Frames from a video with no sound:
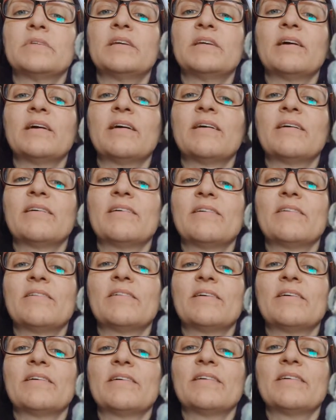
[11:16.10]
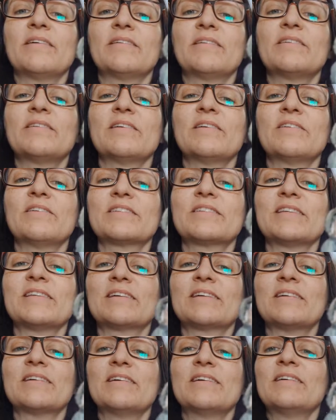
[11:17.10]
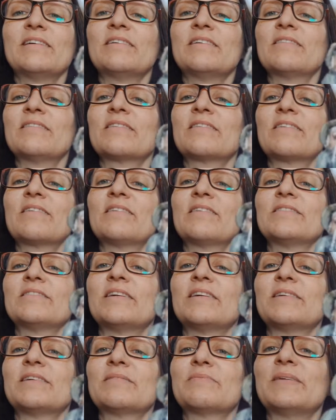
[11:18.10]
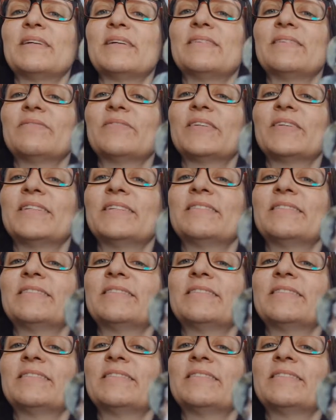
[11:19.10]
Yeah, he looks like a Klondike man, but